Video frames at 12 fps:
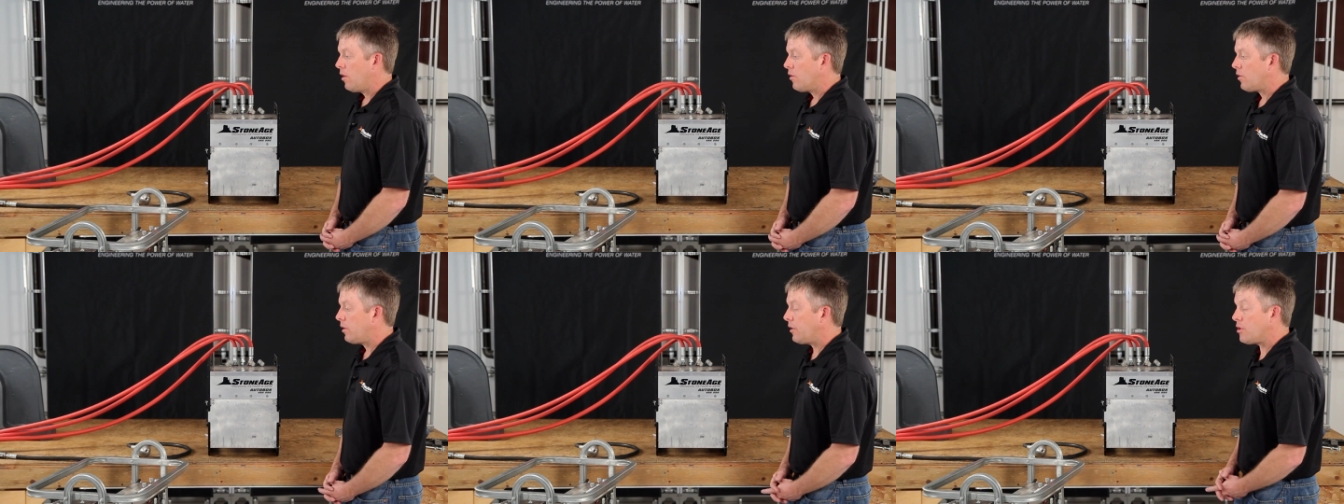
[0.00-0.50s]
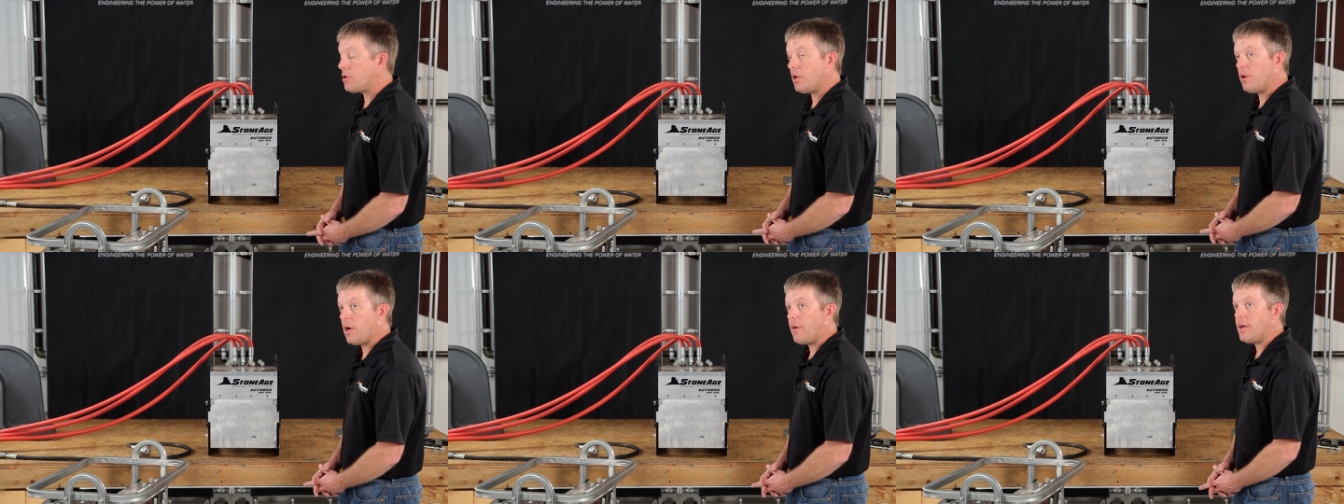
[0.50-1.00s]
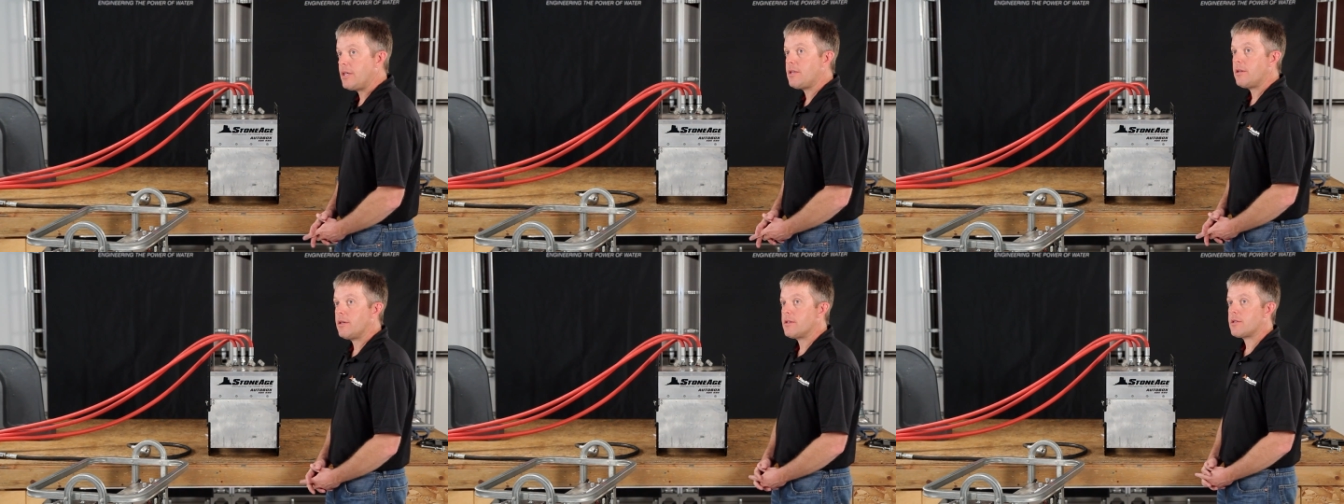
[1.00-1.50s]
So I'd like to show you how easy
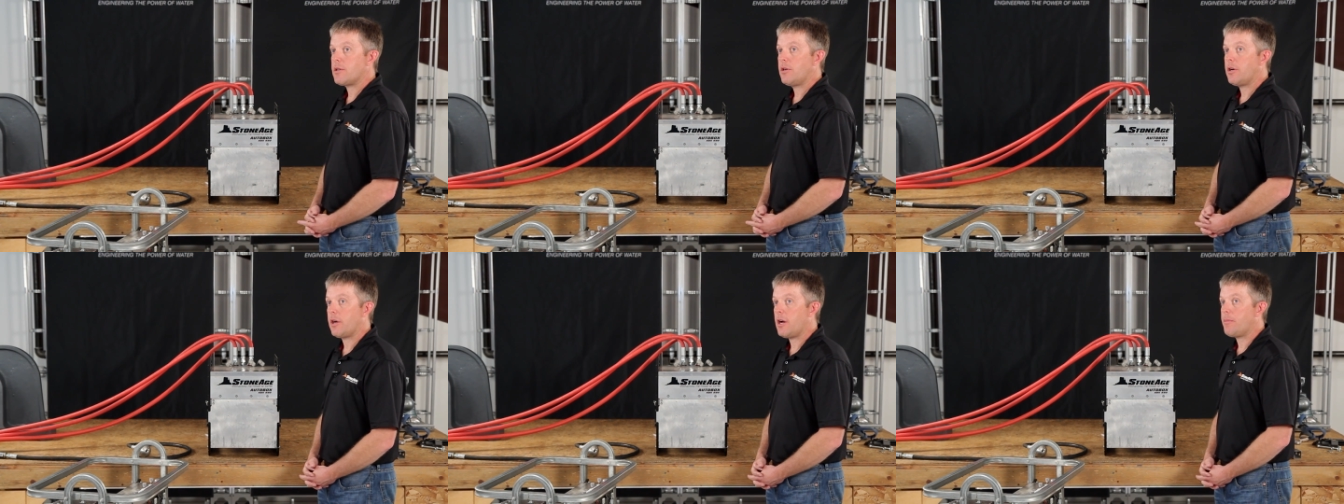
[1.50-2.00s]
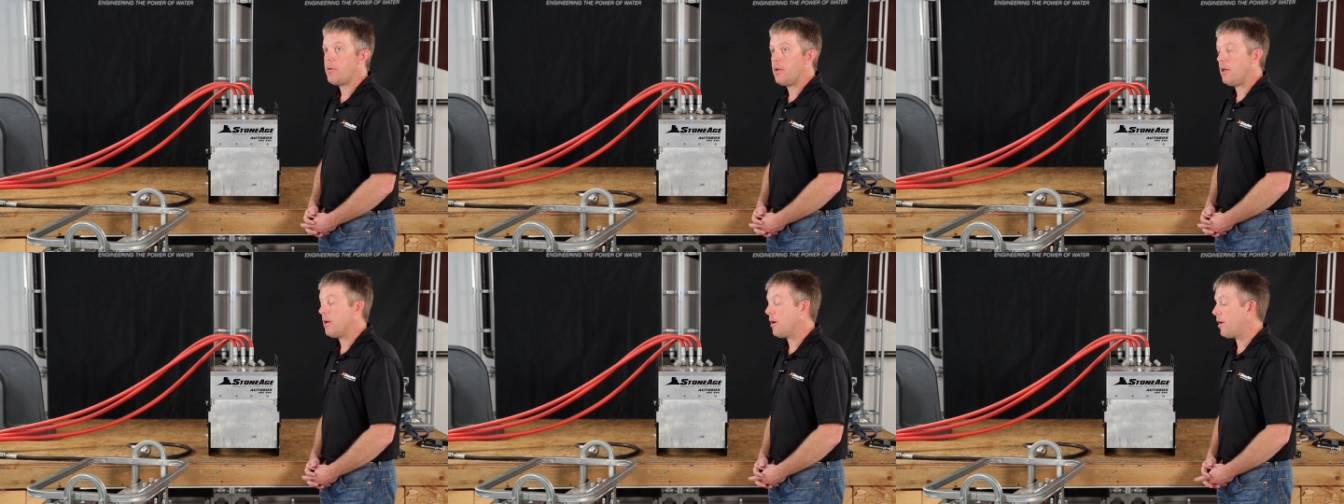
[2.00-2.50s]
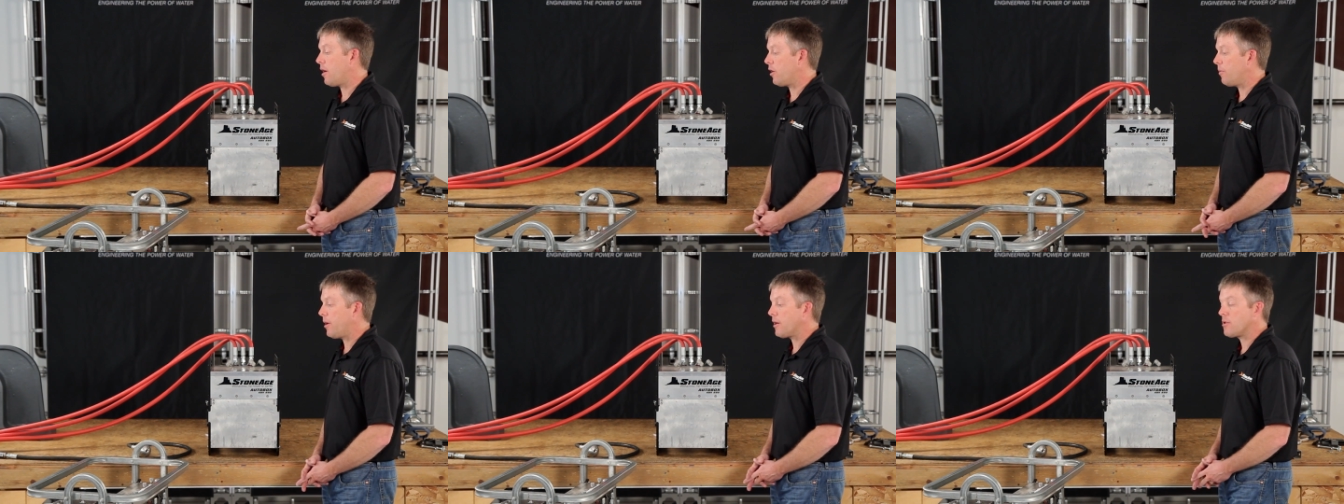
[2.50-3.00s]
it is to hook up the
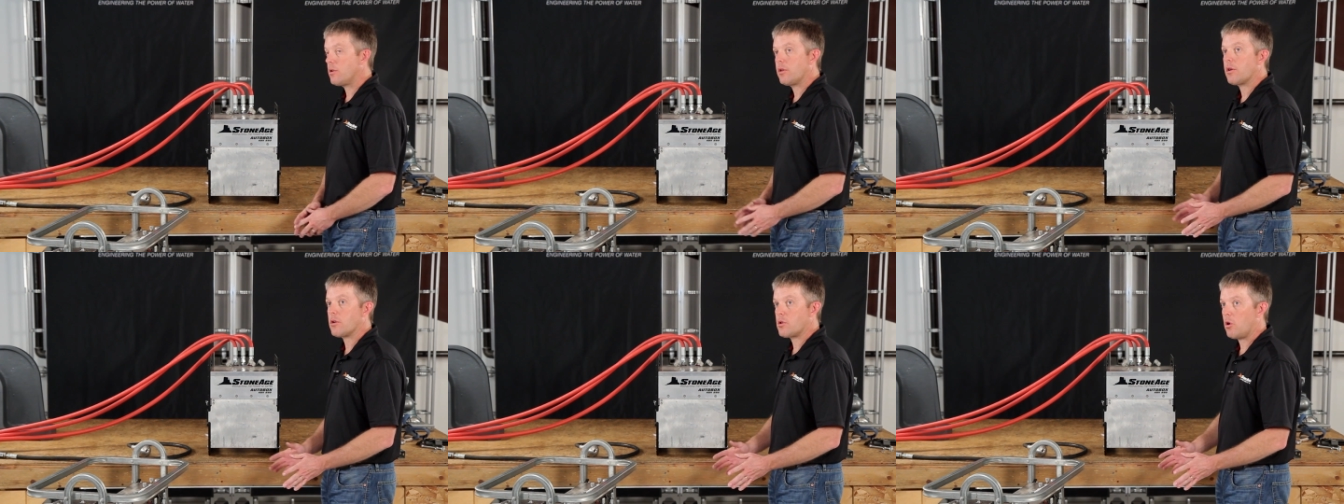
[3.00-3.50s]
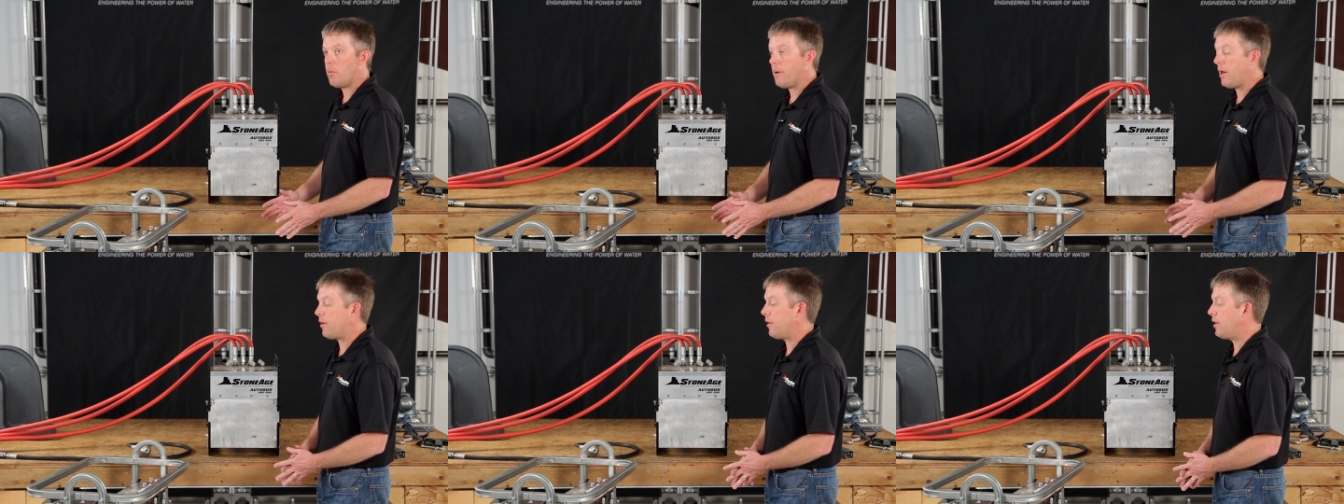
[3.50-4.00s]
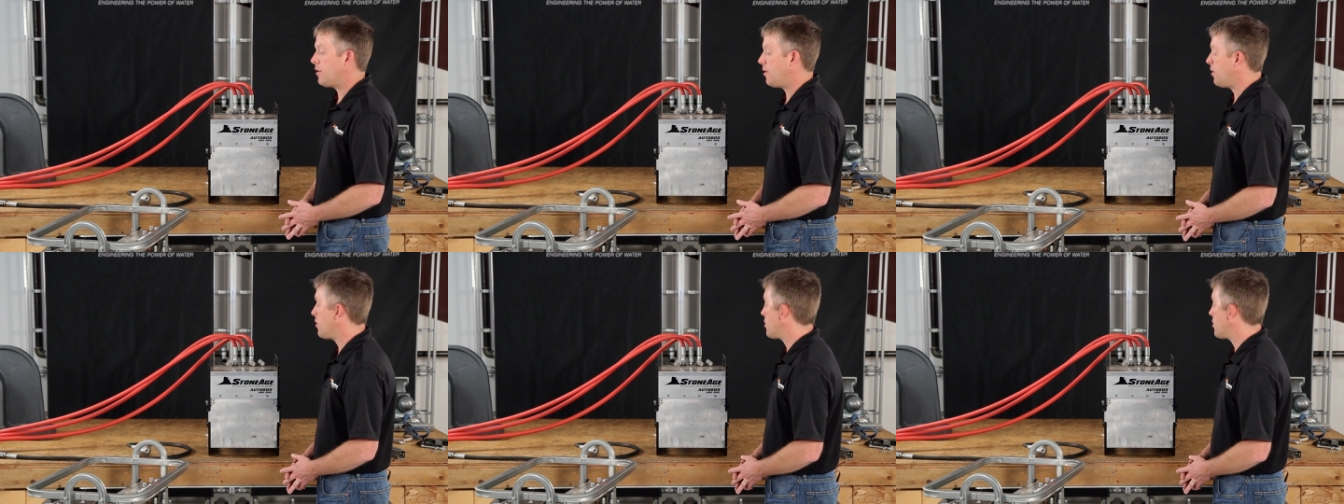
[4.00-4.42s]
AutoBox to the control panel and to your